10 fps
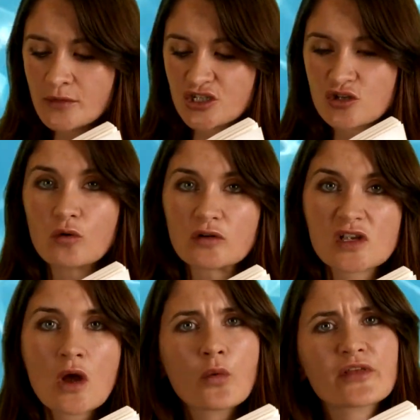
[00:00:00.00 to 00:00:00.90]
shorts
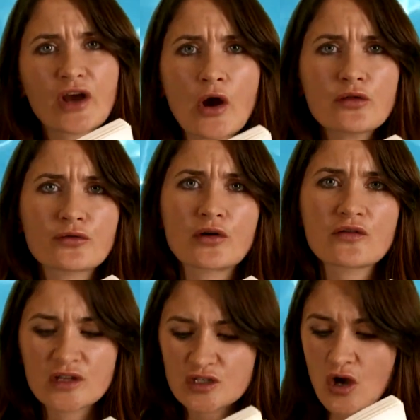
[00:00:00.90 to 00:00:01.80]
with a coat thrown
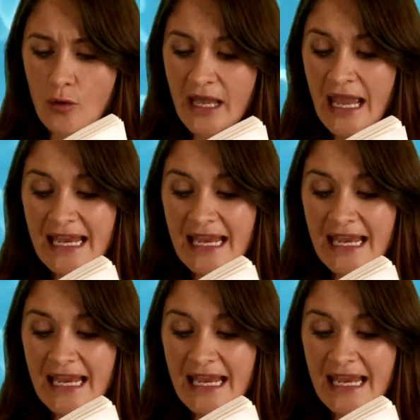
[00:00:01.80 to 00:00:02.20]
over the top.